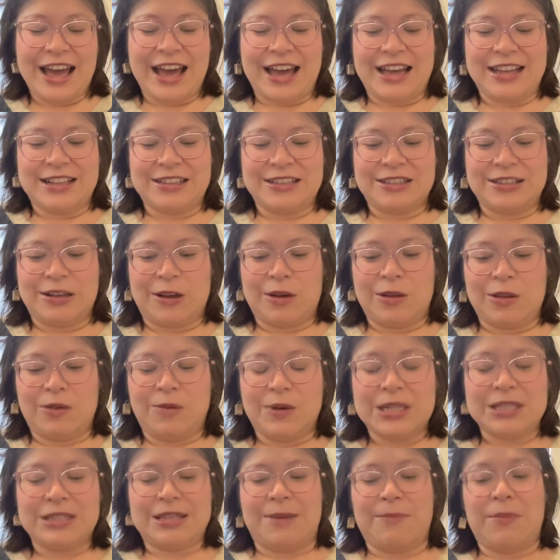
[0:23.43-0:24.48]
And so the
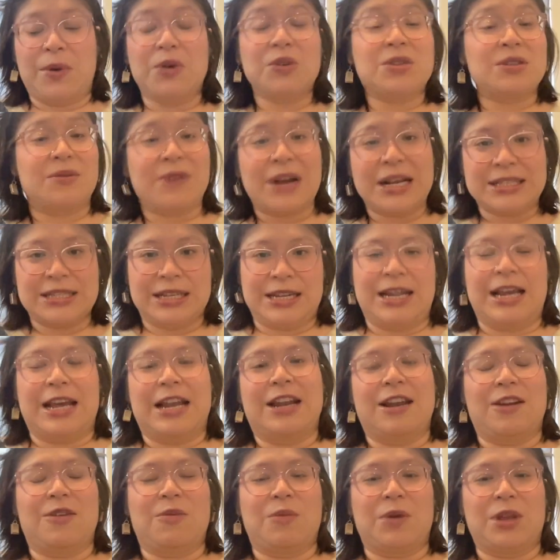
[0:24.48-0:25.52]
ones that most
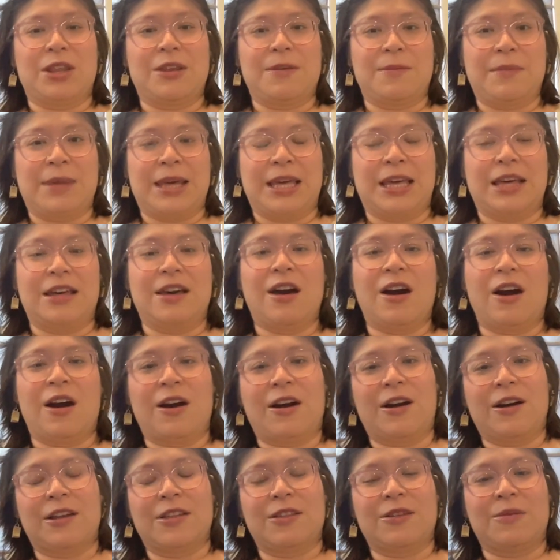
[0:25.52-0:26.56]
resonated with me
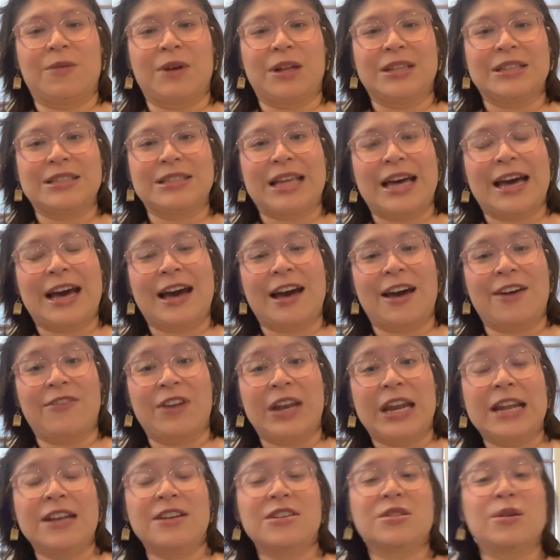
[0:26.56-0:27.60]
are the ones that have an
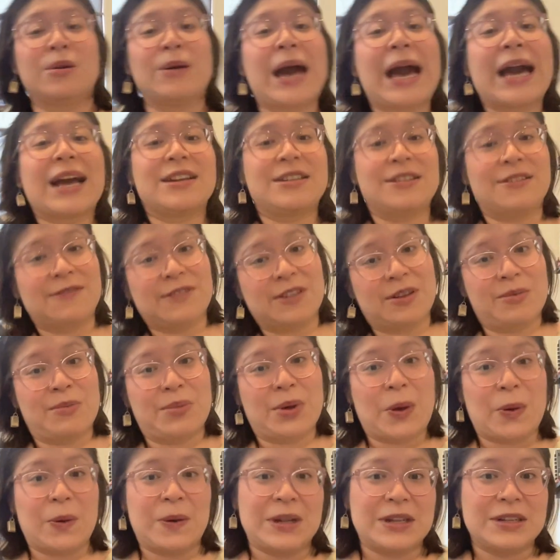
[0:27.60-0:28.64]
interactive
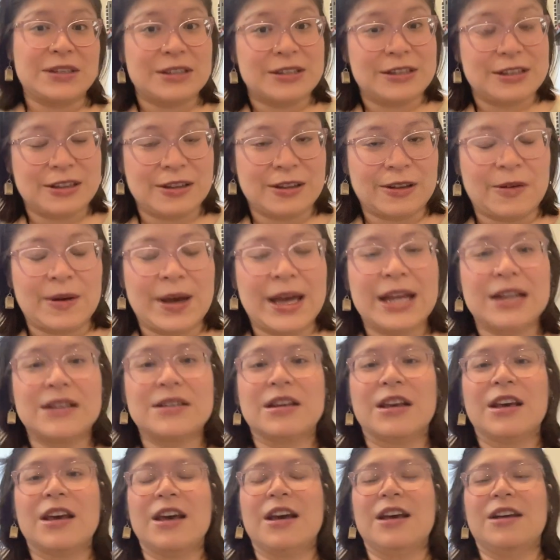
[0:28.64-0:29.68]
component to it.
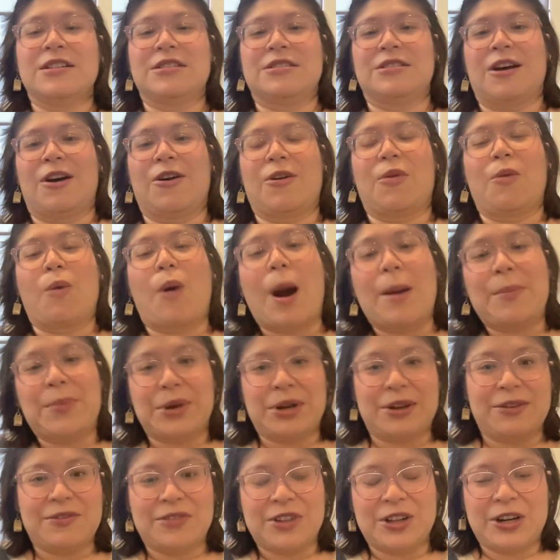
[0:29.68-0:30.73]
So
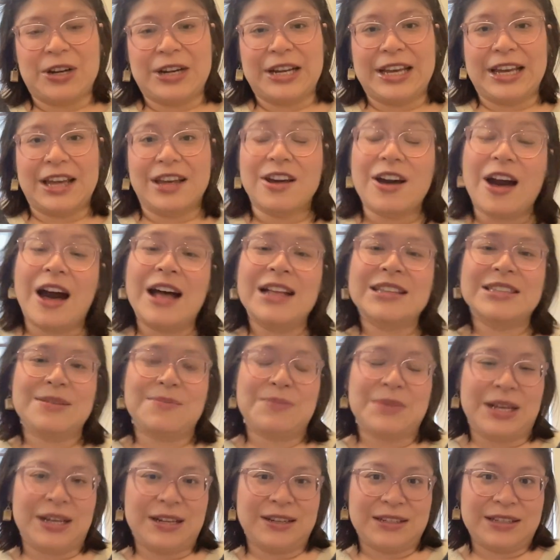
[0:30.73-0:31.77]
cooperative learning and
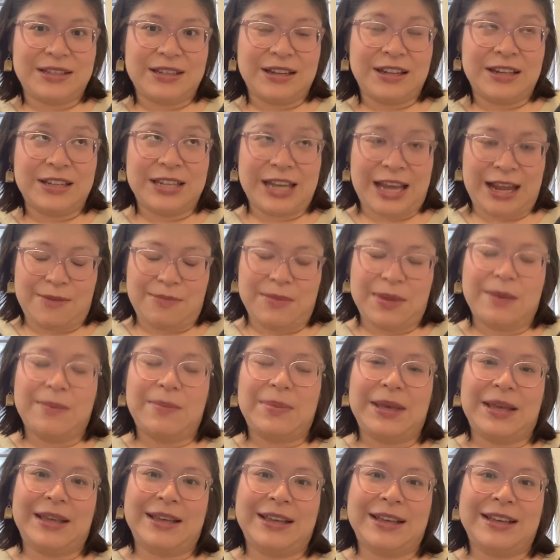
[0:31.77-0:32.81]
concept attainment,
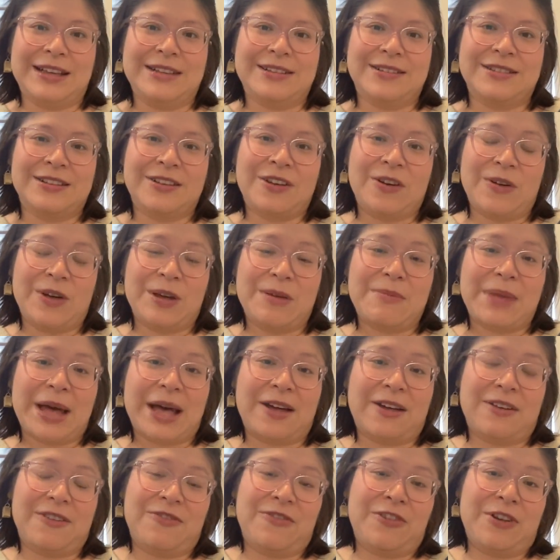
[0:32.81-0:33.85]
because going
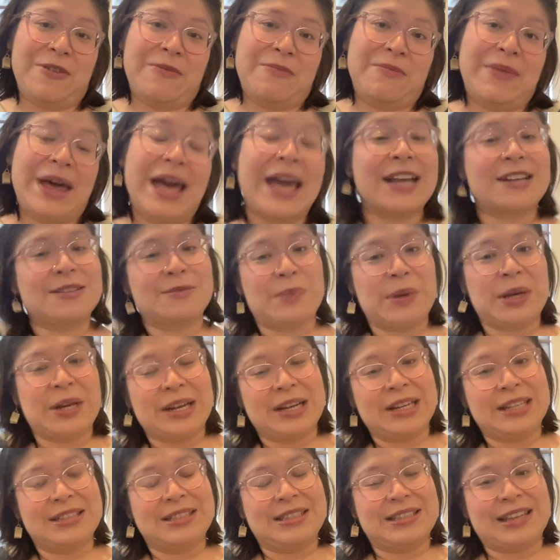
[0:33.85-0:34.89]
back from my
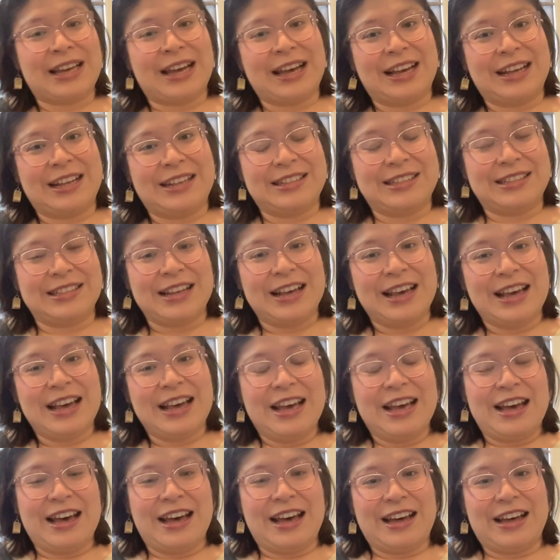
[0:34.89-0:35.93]
experience as
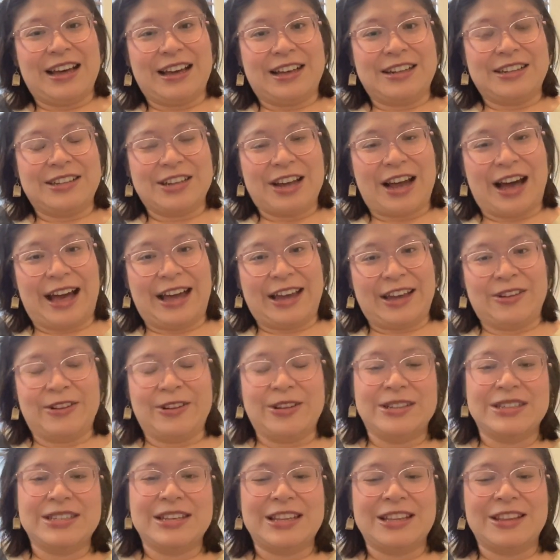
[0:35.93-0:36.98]
a
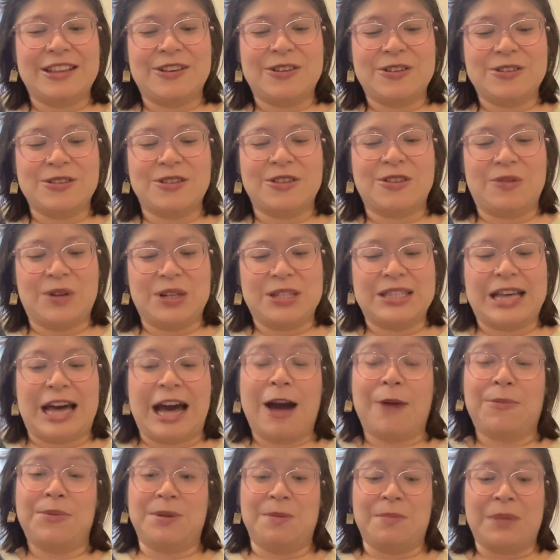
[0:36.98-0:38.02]
child, those are the ones that
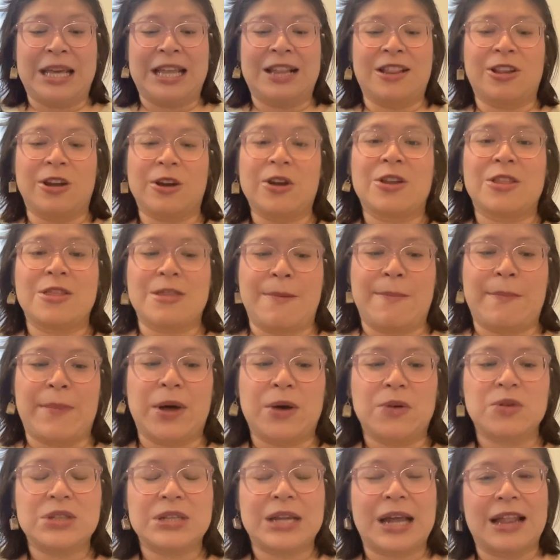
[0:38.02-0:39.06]
helped me learn the
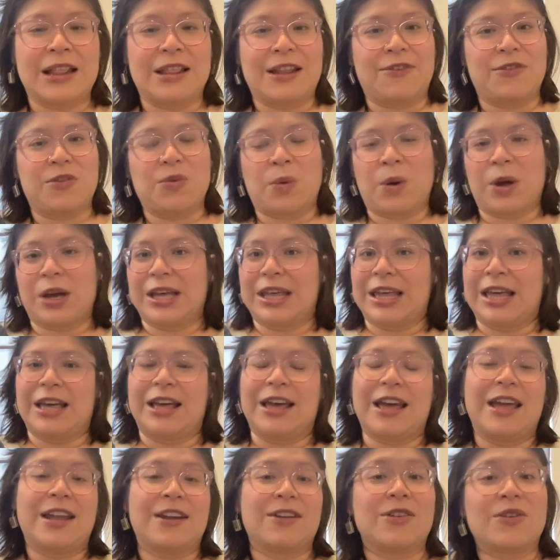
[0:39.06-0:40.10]
most. I loved
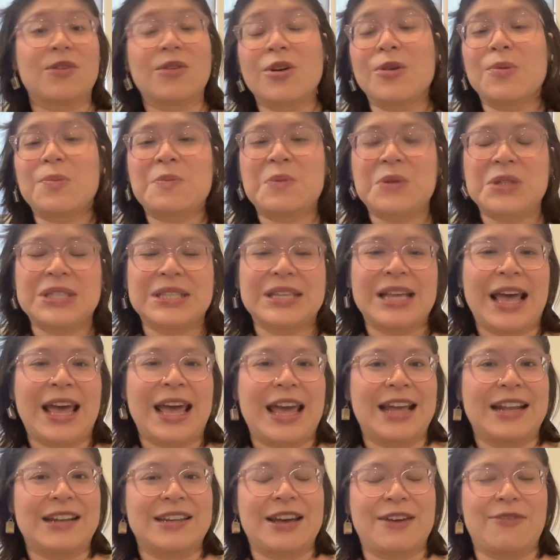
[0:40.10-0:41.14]
working in groups,
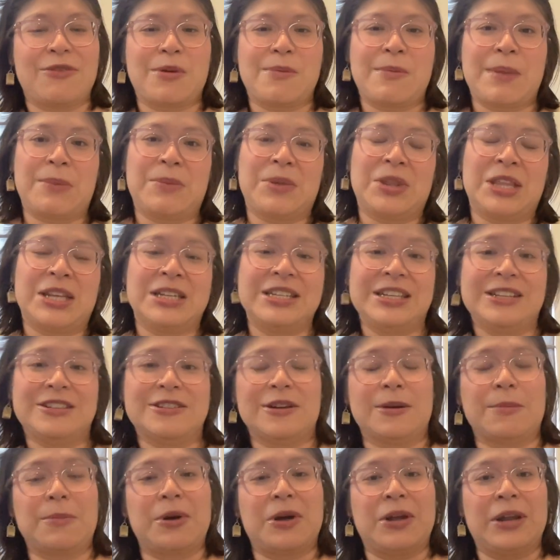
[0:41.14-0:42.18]
and I remember the
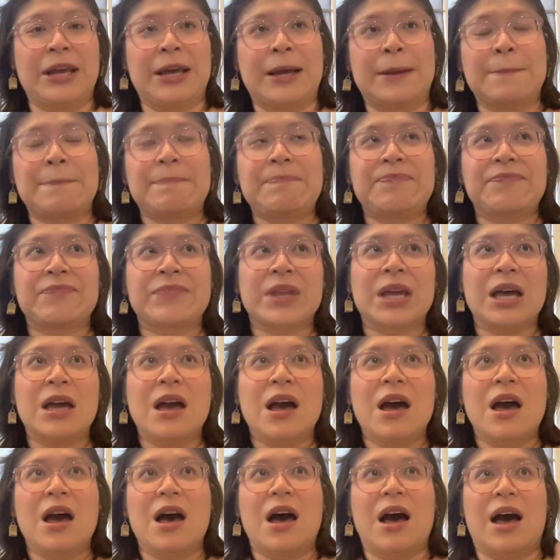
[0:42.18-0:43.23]
teacher putting
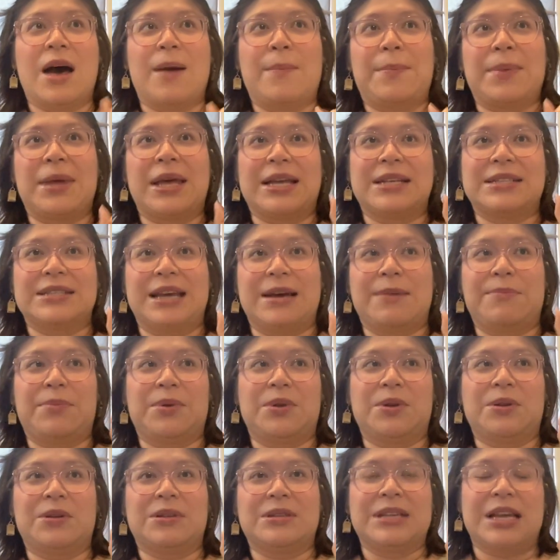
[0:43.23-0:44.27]
up
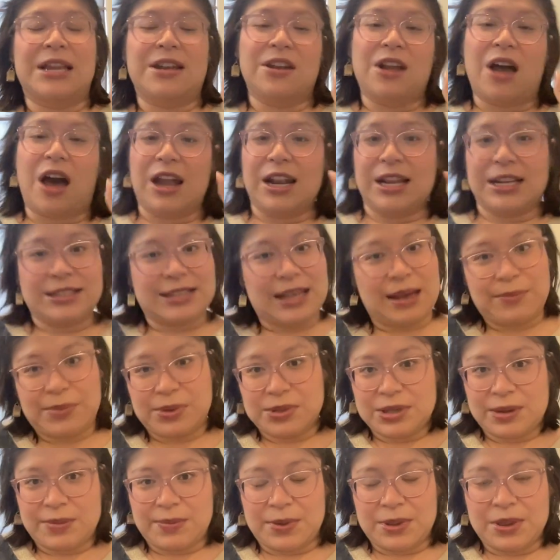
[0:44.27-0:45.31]
examples and
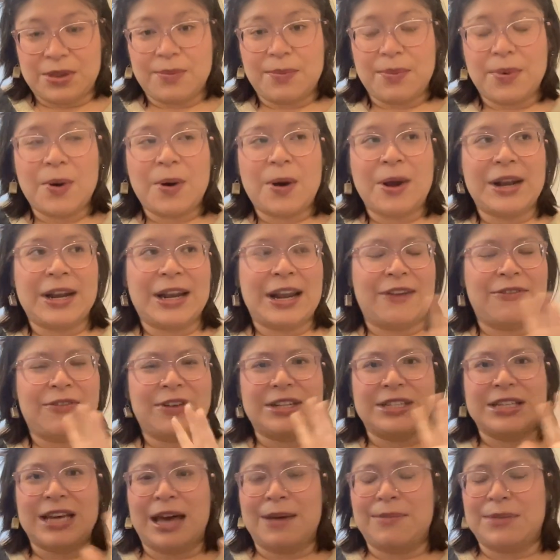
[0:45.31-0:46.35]
non-examples up on the board, and every
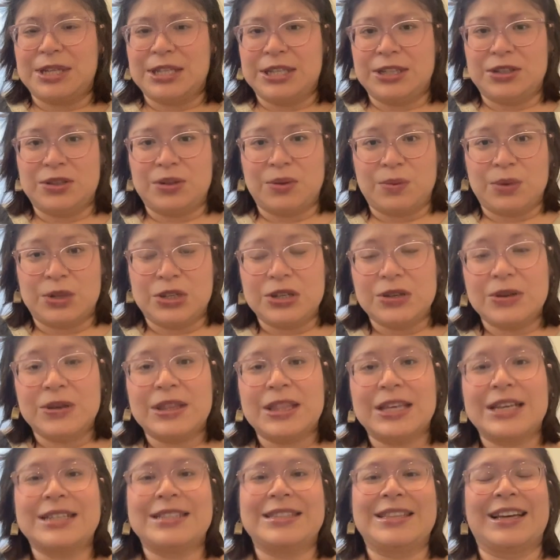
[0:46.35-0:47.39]
time a teacher would do
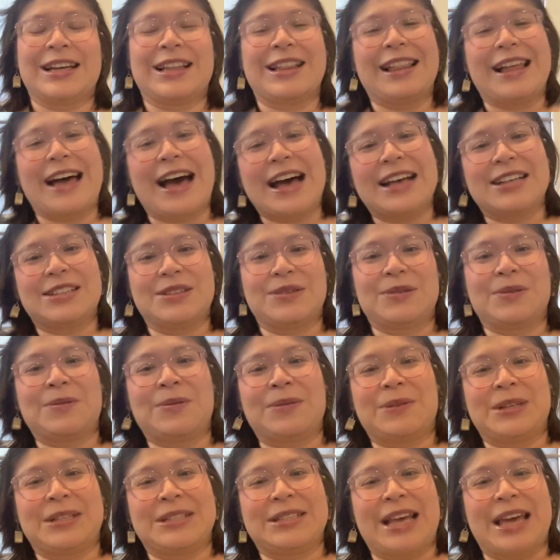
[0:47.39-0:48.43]
this, the class
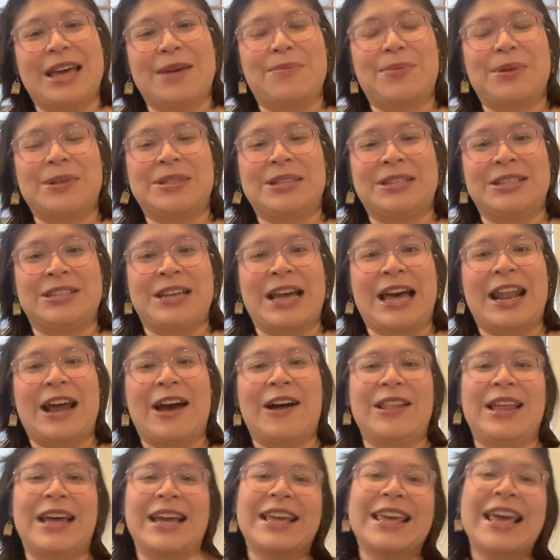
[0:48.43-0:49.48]
was able to shout
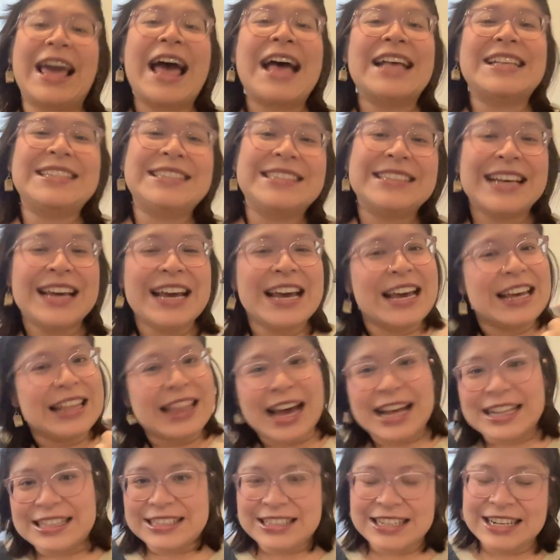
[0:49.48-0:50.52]
out like, yes,
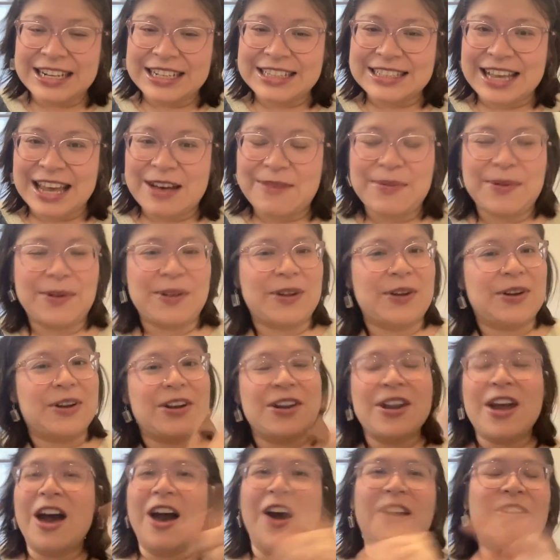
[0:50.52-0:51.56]
that's an example, or
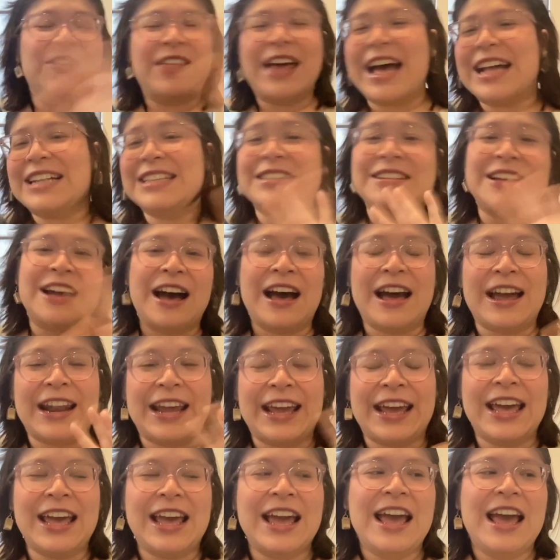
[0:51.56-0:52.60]
no, that's not
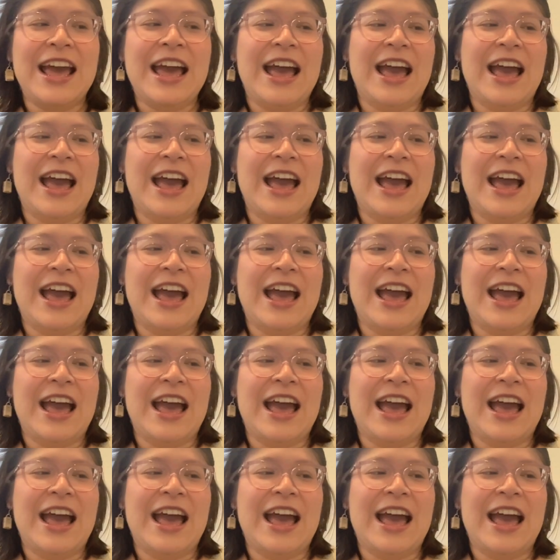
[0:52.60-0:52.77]
it.